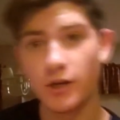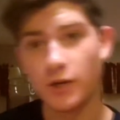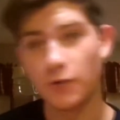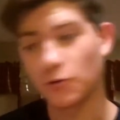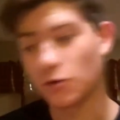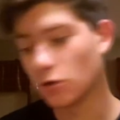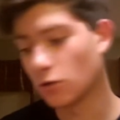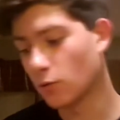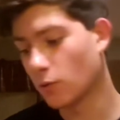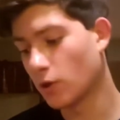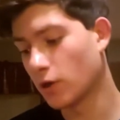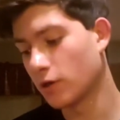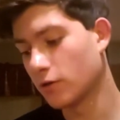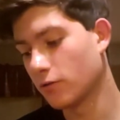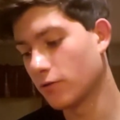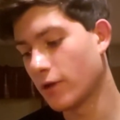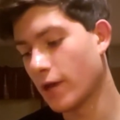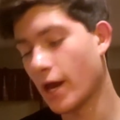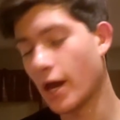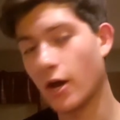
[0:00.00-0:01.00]
What we're going to want to
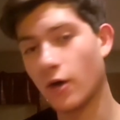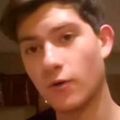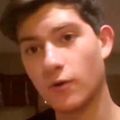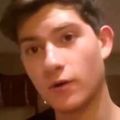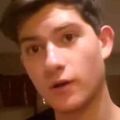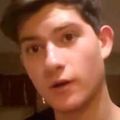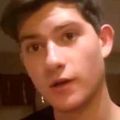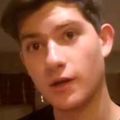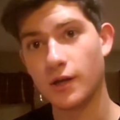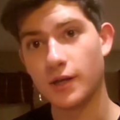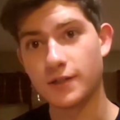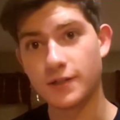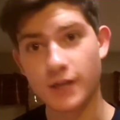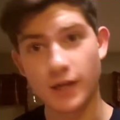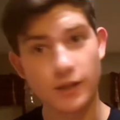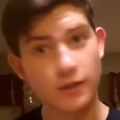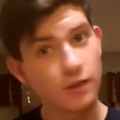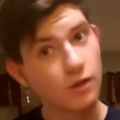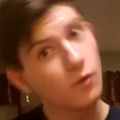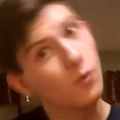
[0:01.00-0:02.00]
do now is
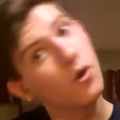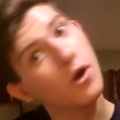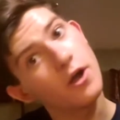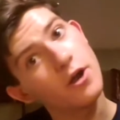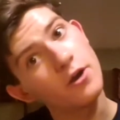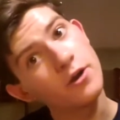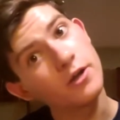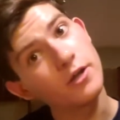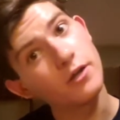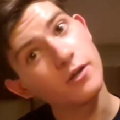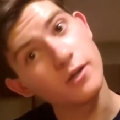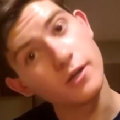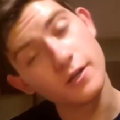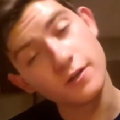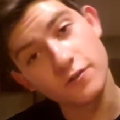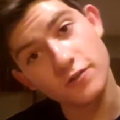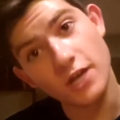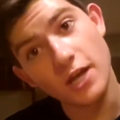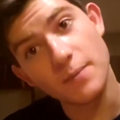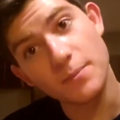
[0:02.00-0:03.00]
get the water to
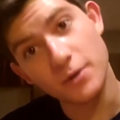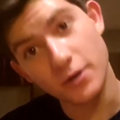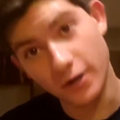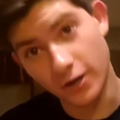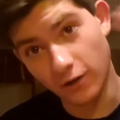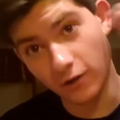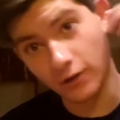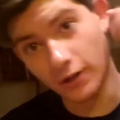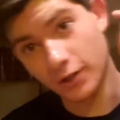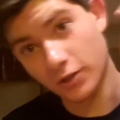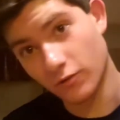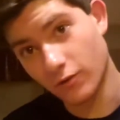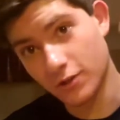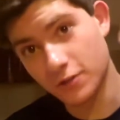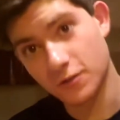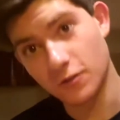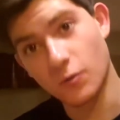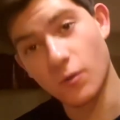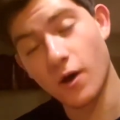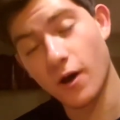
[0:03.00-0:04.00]
escape your ear, like the rest
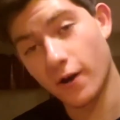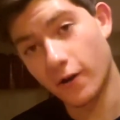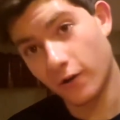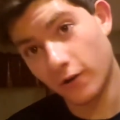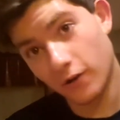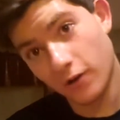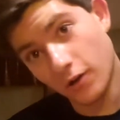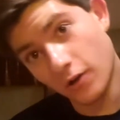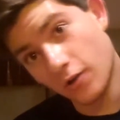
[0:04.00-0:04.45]
of the water.